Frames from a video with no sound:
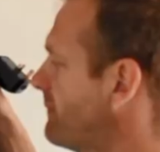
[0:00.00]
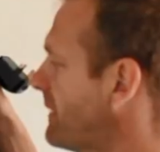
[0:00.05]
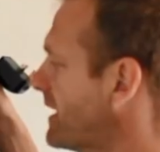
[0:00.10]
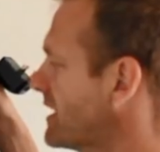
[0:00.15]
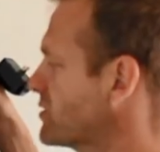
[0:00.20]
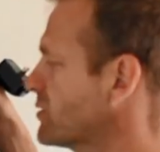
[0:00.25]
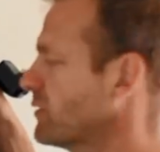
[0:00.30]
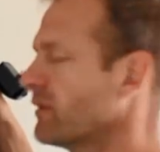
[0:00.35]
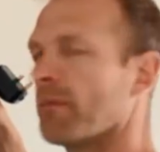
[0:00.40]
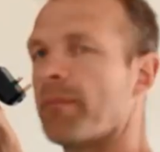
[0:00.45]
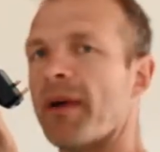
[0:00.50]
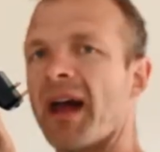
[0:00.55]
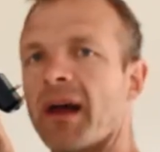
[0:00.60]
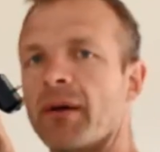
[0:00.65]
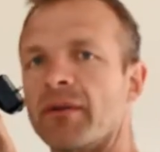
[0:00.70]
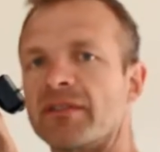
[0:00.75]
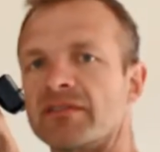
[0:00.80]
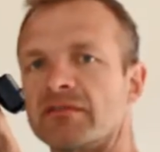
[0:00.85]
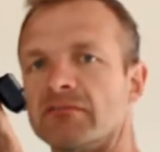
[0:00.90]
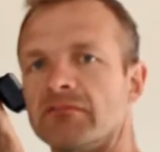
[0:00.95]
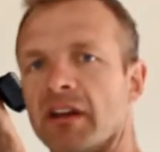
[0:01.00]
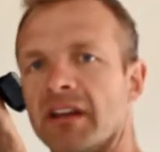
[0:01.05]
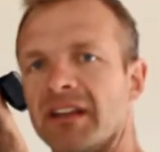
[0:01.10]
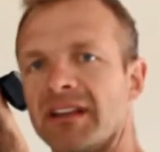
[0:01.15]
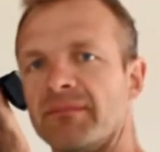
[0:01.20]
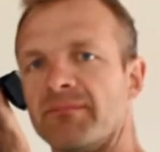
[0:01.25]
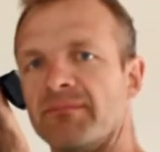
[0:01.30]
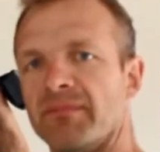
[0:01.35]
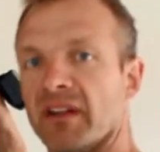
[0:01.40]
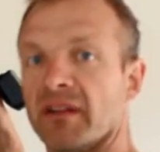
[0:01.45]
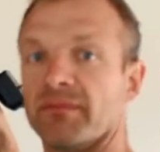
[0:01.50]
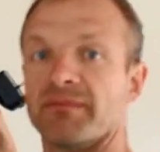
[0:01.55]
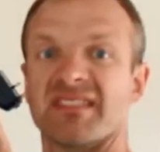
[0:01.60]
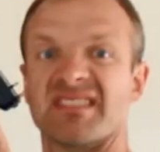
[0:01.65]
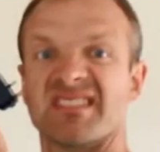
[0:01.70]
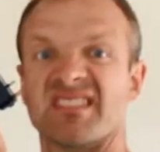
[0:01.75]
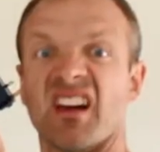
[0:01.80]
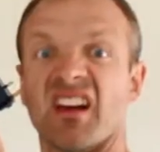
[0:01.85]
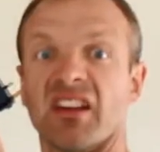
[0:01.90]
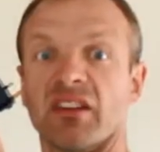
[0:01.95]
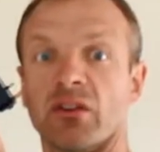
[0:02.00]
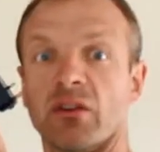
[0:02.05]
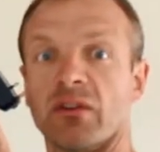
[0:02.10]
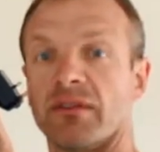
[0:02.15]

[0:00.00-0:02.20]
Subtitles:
Make sure the power's already, you know, just turned